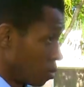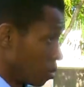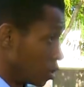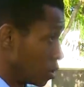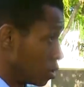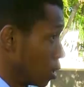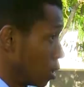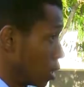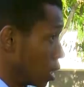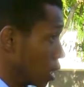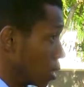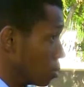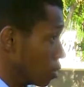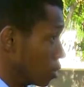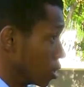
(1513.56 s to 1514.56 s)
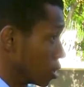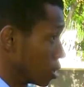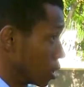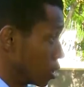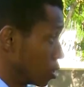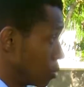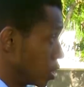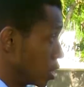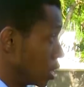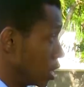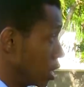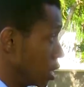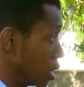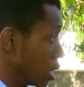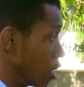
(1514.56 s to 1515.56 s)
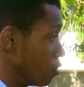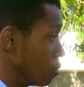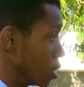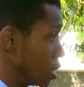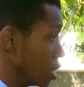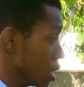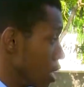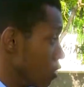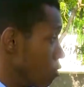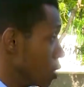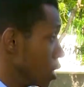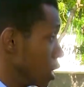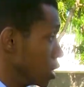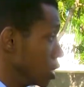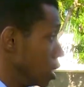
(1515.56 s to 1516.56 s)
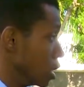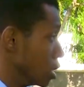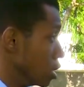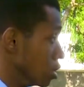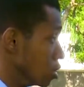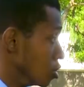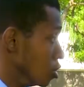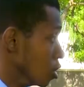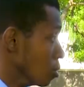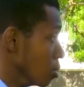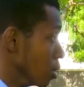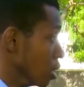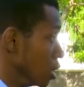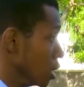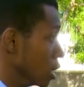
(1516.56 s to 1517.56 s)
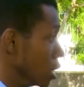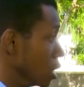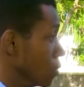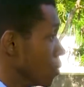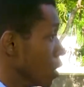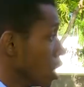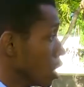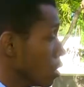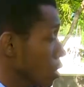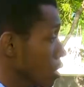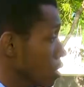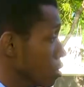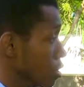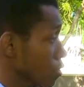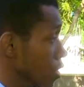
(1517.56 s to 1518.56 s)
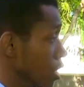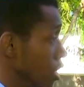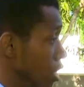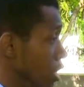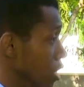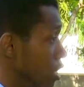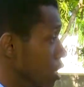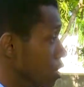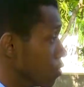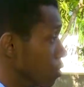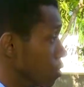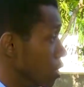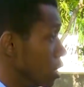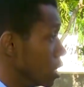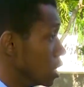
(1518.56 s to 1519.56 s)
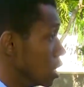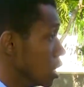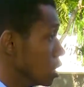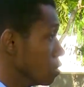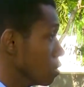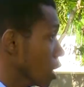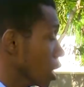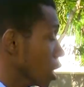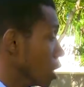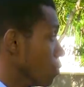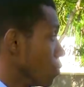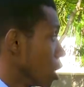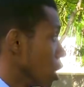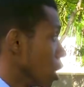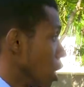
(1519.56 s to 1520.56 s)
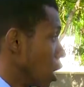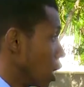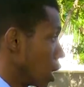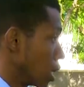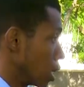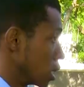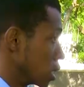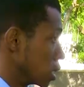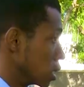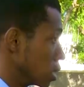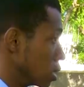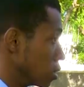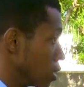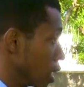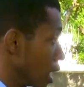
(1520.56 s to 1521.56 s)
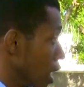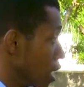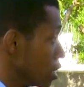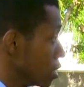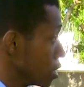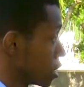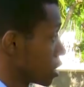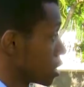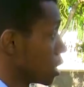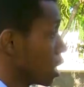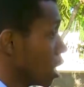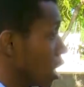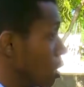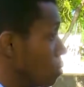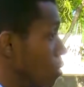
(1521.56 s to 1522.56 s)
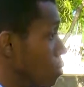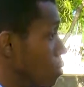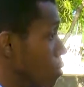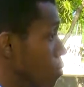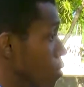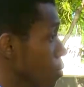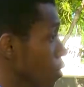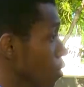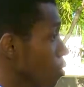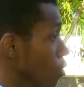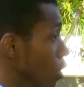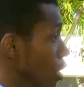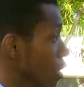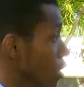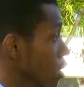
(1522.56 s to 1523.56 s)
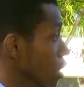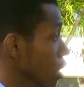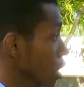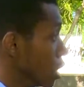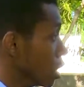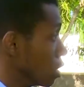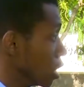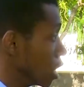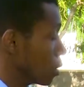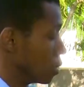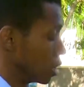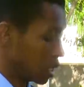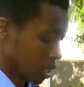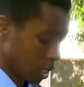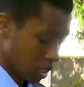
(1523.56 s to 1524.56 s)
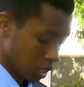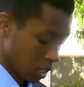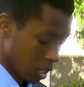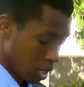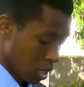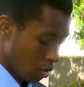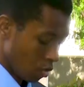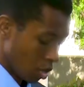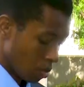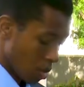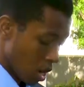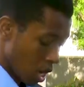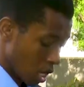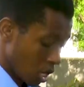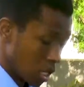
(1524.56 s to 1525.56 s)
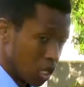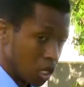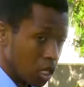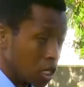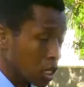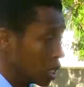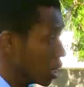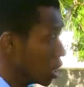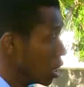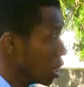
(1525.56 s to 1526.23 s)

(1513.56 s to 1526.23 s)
most, uh, most especially in the government, the government has done its job in creating those facilities for the drug, uh, drug addicts and maybe people who are in rehabilitation. Whereby in